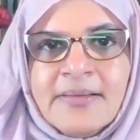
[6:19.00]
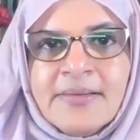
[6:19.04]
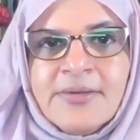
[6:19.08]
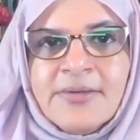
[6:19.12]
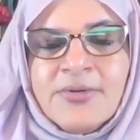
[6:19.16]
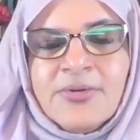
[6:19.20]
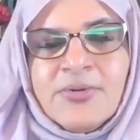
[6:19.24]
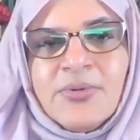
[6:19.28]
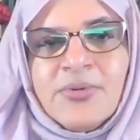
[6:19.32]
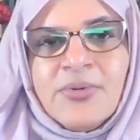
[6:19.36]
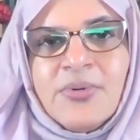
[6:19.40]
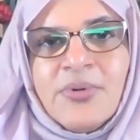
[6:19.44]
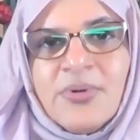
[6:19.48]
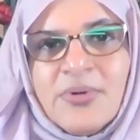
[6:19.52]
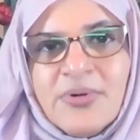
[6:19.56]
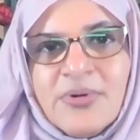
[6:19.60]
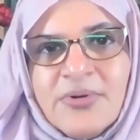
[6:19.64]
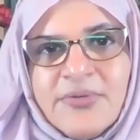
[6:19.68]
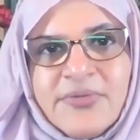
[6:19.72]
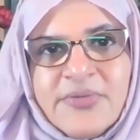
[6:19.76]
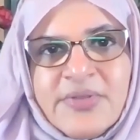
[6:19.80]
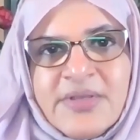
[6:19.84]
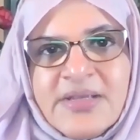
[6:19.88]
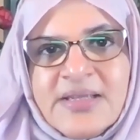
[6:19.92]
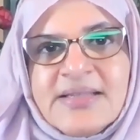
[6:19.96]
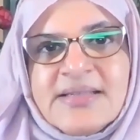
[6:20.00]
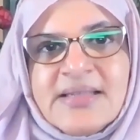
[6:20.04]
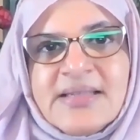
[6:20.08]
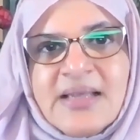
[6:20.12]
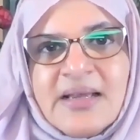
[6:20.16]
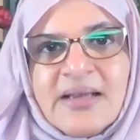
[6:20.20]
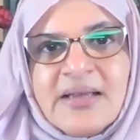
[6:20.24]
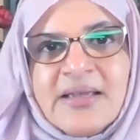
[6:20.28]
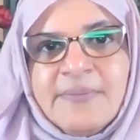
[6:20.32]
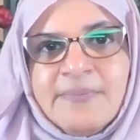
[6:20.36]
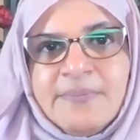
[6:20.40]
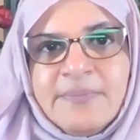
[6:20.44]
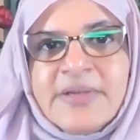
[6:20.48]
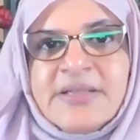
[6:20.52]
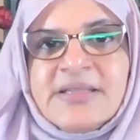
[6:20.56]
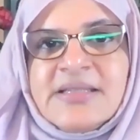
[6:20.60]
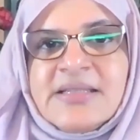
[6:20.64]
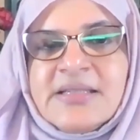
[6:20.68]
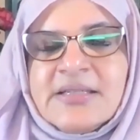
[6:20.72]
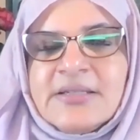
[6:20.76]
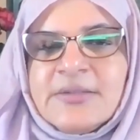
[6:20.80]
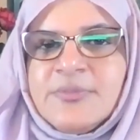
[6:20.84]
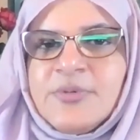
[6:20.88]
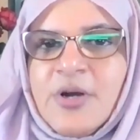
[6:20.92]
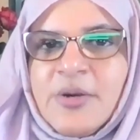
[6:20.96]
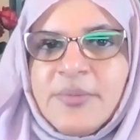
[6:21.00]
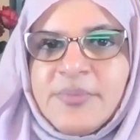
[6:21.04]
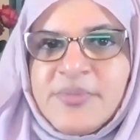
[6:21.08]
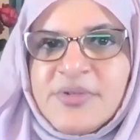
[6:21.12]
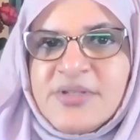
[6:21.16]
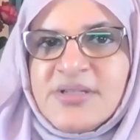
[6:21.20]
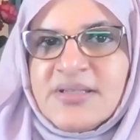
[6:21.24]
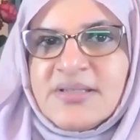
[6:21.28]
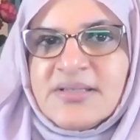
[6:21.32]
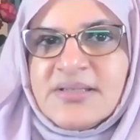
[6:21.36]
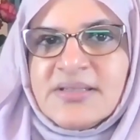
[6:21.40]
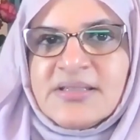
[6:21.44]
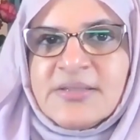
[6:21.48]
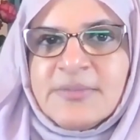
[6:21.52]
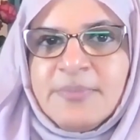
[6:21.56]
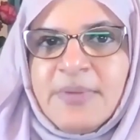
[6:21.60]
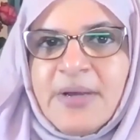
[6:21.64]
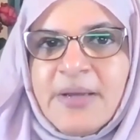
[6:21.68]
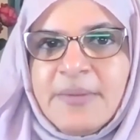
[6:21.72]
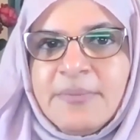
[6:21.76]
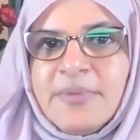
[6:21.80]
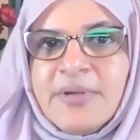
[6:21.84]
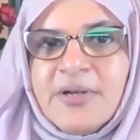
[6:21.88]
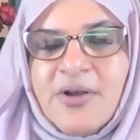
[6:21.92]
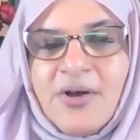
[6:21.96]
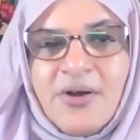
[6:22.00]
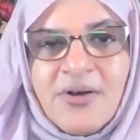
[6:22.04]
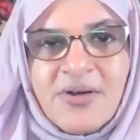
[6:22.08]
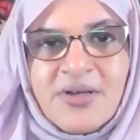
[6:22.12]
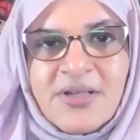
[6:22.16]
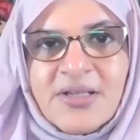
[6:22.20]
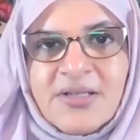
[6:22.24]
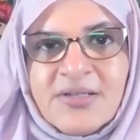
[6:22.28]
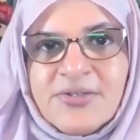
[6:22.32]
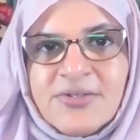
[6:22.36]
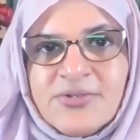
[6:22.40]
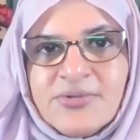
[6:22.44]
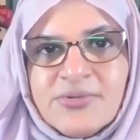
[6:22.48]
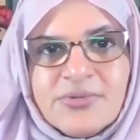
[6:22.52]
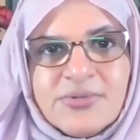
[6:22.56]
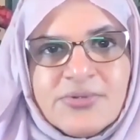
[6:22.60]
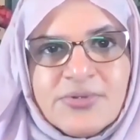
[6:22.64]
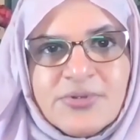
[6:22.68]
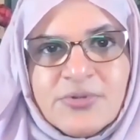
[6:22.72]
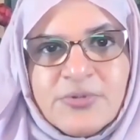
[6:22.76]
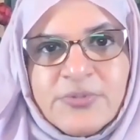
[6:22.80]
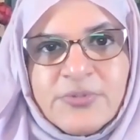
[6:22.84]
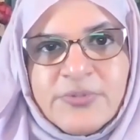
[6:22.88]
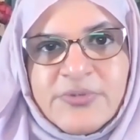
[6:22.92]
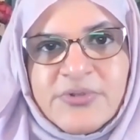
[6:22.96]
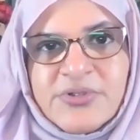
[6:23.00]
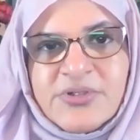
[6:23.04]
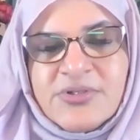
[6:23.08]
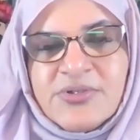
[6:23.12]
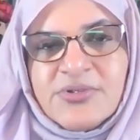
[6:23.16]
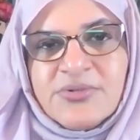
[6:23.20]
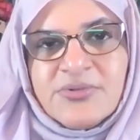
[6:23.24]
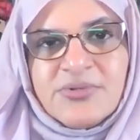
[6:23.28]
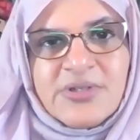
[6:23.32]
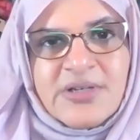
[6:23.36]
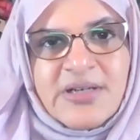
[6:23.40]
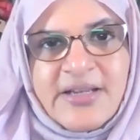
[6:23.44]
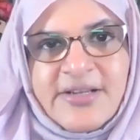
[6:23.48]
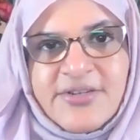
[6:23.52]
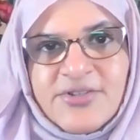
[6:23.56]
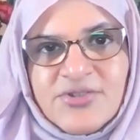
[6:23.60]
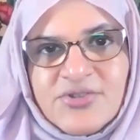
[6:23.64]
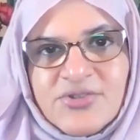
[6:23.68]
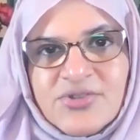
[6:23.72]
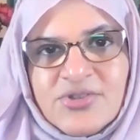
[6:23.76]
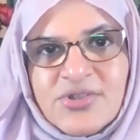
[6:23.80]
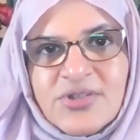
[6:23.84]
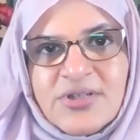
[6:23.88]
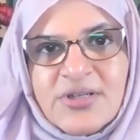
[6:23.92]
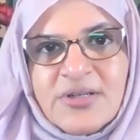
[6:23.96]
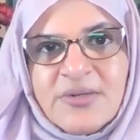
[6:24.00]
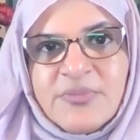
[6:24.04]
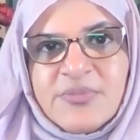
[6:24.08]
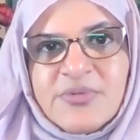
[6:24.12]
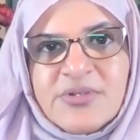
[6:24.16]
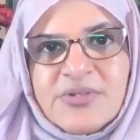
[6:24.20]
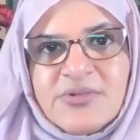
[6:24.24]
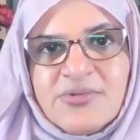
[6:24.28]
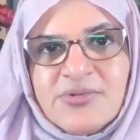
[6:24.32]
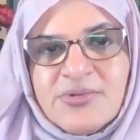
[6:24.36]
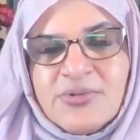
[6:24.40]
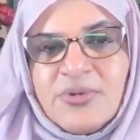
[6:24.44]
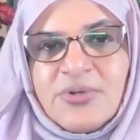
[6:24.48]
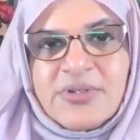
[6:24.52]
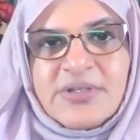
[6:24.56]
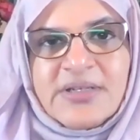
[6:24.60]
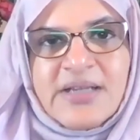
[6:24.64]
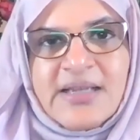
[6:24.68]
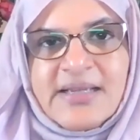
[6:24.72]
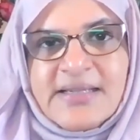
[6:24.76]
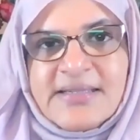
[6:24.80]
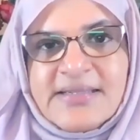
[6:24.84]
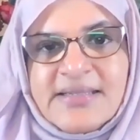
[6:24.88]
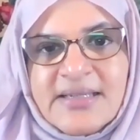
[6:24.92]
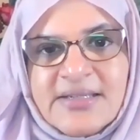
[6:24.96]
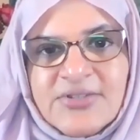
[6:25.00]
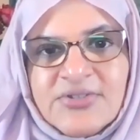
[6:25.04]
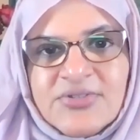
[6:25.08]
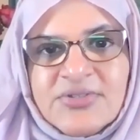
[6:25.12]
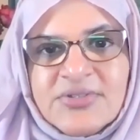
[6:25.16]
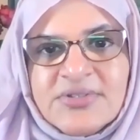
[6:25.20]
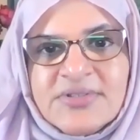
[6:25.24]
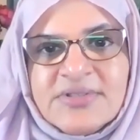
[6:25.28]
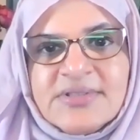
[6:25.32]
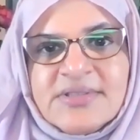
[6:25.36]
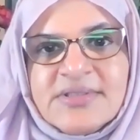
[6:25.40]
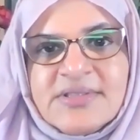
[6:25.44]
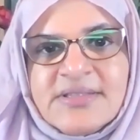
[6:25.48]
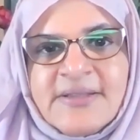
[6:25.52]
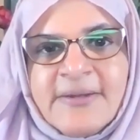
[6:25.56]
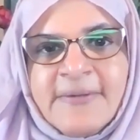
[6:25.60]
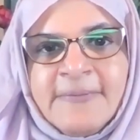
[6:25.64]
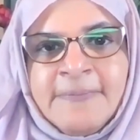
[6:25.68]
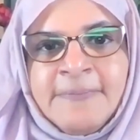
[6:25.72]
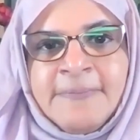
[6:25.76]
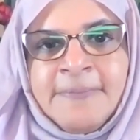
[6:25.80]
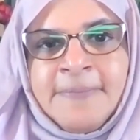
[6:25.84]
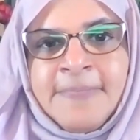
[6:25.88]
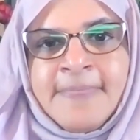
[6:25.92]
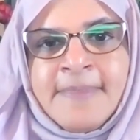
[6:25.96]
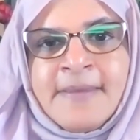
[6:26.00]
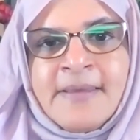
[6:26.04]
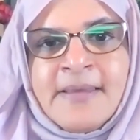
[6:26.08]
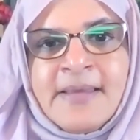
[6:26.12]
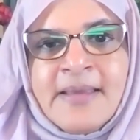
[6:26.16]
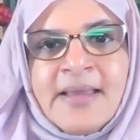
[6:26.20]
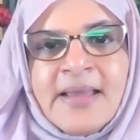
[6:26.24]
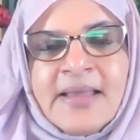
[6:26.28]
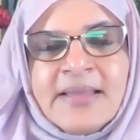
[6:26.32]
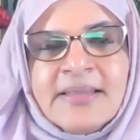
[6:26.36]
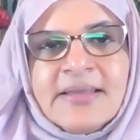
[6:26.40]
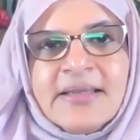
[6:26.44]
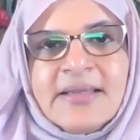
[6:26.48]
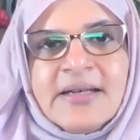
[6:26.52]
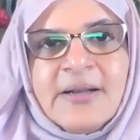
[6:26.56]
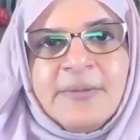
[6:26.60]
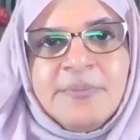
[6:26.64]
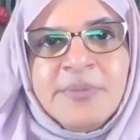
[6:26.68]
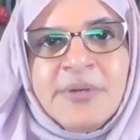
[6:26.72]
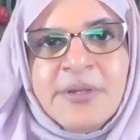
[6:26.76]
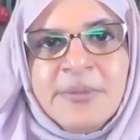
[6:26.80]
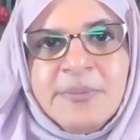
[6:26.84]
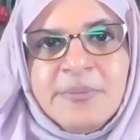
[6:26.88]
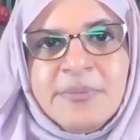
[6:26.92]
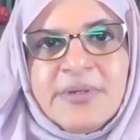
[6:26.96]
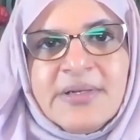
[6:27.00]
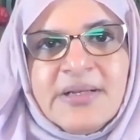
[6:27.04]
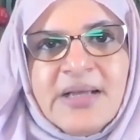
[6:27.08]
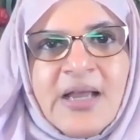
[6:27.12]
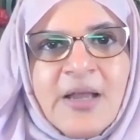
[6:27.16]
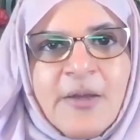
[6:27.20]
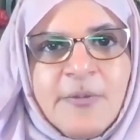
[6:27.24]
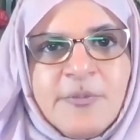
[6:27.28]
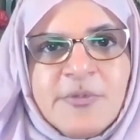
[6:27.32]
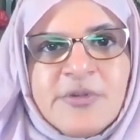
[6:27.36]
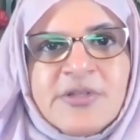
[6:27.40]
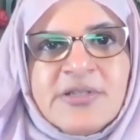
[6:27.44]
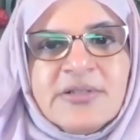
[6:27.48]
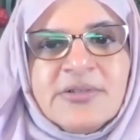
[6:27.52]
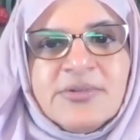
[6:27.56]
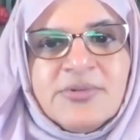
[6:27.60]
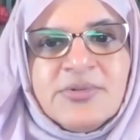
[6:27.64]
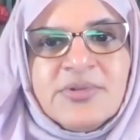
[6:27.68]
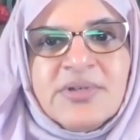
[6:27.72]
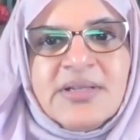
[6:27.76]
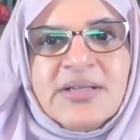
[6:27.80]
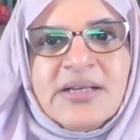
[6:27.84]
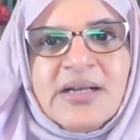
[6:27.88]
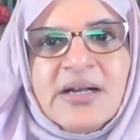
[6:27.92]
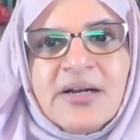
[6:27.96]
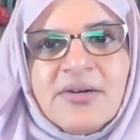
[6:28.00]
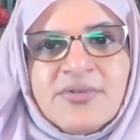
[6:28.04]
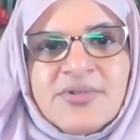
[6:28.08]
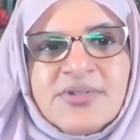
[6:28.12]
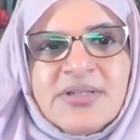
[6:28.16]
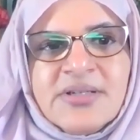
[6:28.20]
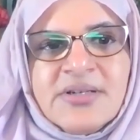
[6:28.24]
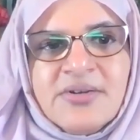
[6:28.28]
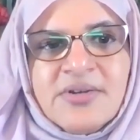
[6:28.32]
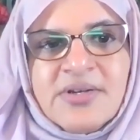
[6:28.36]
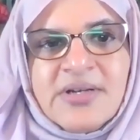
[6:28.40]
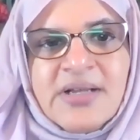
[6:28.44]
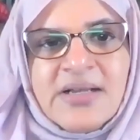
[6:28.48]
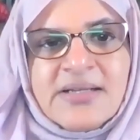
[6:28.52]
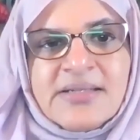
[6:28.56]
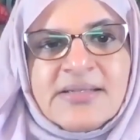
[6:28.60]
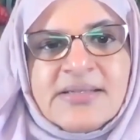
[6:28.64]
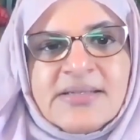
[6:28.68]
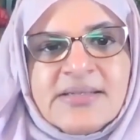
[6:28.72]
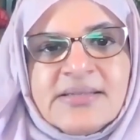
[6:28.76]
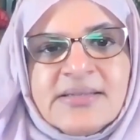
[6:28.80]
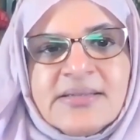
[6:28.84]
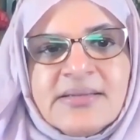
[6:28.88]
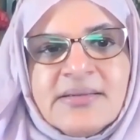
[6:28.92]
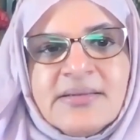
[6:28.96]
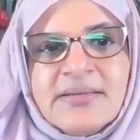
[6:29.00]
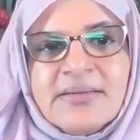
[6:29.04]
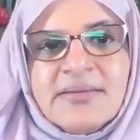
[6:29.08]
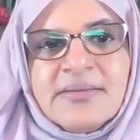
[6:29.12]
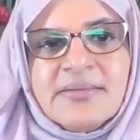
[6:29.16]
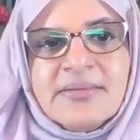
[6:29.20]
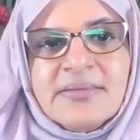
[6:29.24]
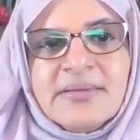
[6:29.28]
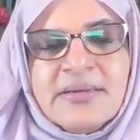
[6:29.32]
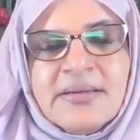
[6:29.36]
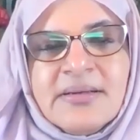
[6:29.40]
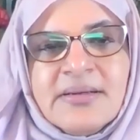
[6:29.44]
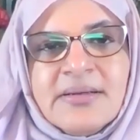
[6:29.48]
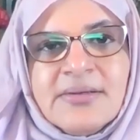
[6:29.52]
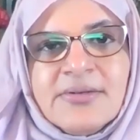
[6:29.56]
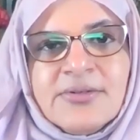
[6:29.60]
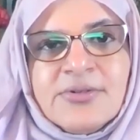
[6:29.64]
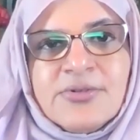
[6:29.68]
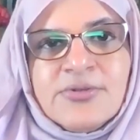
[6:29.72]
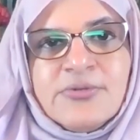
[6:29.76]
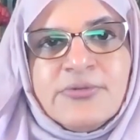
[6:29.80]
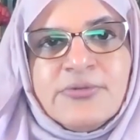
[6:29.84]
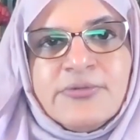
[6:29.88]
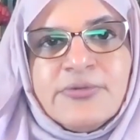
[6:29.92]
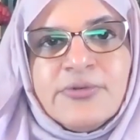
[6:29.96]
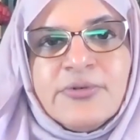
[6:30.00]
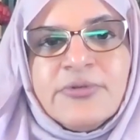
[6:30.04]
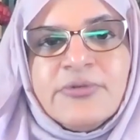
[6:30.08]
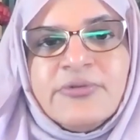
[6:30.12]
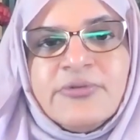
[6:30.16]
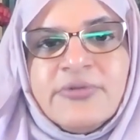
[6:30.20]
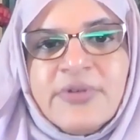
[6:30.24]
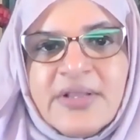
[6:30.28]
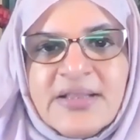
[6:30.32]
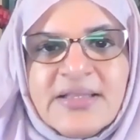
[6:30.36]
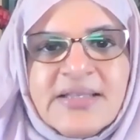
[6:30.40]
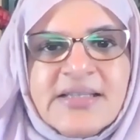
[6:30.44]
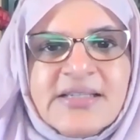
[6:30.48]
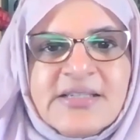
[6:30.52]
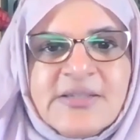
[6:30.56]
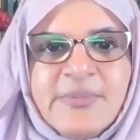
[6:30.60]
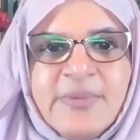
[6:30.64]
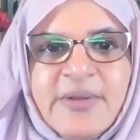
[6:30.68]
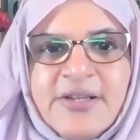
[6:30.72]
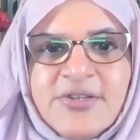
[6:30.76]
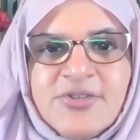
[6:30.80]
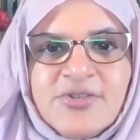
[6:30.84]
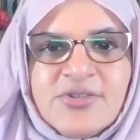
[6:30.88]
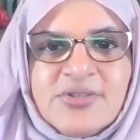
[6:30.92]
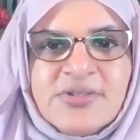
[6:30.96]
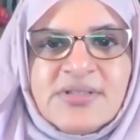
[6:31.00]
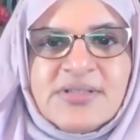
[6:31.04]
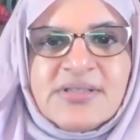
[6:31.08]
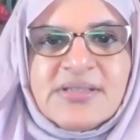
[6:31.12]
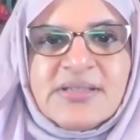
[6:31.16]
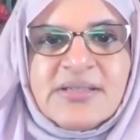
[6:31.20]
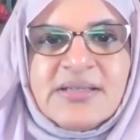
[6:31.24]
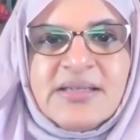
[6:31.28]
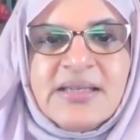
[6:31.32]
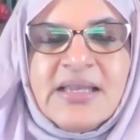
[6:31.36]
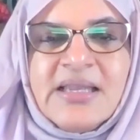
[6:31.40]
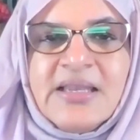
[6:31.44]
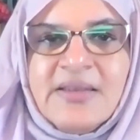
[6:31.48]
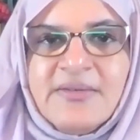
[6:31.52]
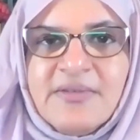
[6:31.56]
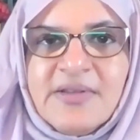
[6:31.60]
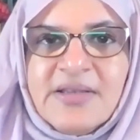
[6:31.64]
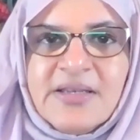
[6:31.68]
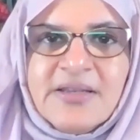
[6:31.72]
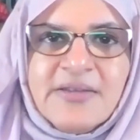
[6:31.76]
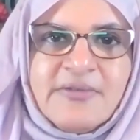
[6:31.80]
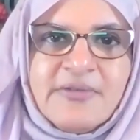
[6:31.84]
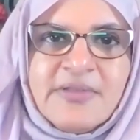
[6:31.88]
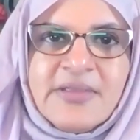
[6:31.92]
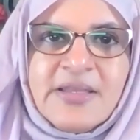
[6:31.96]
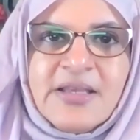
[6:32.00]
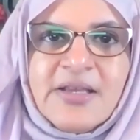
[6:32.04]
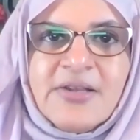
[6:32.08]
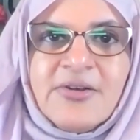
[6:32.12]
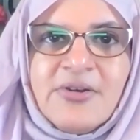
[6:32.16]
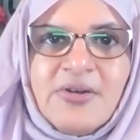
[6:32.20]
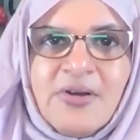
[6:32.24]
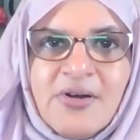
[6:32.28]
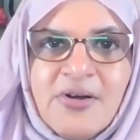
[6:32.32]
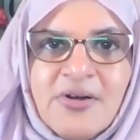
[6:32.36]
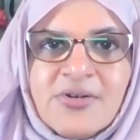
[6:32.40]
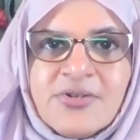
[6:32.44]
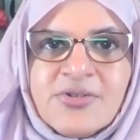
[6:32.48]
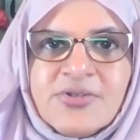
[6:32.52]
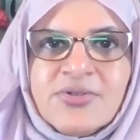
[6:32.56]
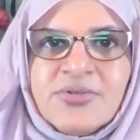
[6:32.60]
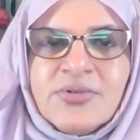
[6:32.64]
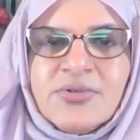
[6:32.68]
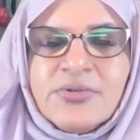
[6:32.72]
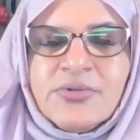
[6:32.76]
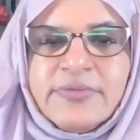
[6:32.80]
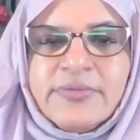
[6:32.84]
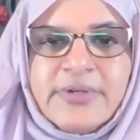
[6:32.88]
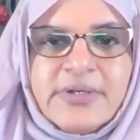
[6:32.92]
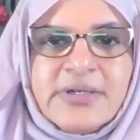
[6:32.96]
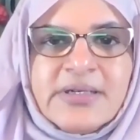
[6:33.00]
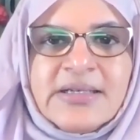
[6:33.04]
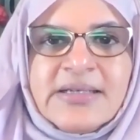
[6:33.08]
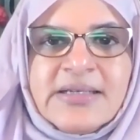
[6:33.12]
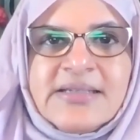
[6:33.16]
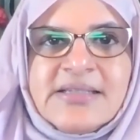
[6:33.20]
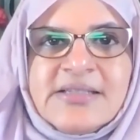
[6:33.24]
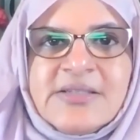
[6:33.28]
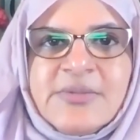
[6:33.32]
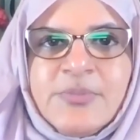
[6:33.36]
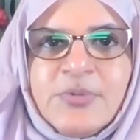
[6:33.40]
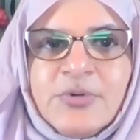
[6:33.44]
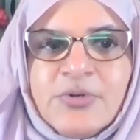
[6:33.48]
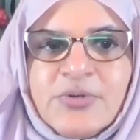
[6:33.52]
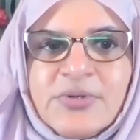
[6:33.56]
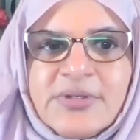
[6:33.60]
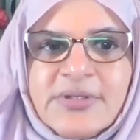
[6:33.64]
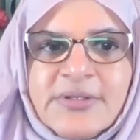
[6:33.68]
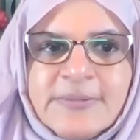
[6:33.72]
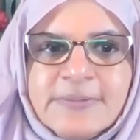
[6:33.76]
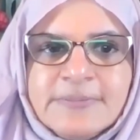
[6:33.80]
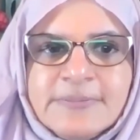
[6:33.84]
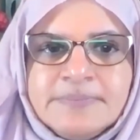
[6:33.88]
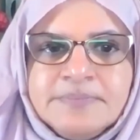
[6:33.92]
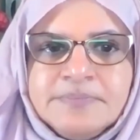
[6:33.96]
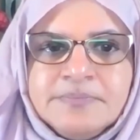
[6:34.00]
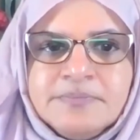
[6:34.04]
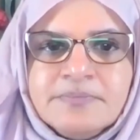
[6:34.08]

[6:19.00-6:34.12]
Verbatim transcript: You know, all of these are implicit promises by belonging to groups, to relationships, to organizations. And there are people absolutely counting on us to fulfill these pledges, even if they're not overtly spoken.